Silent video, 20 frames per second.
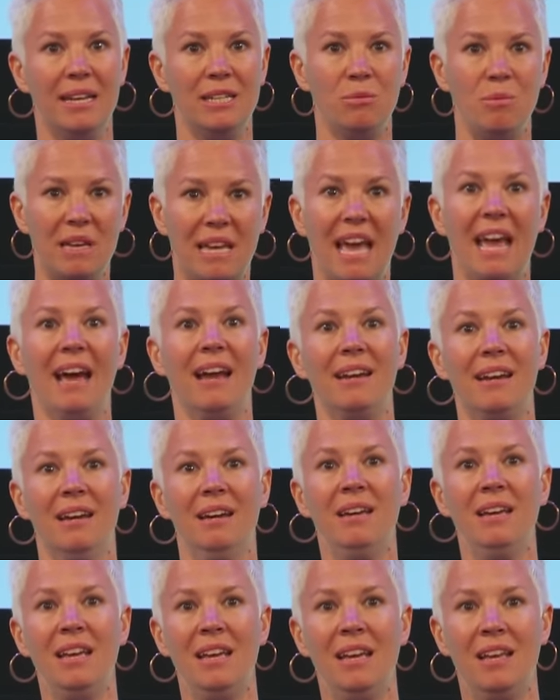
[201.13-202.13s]
as we can
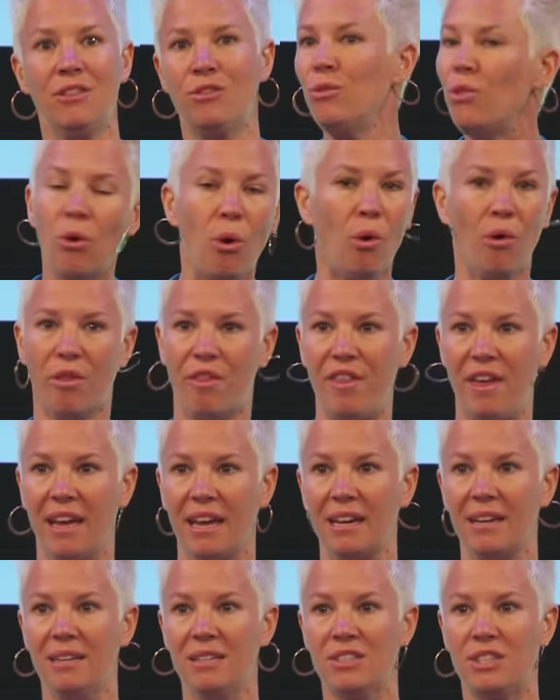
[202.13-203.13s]
through the whole thing.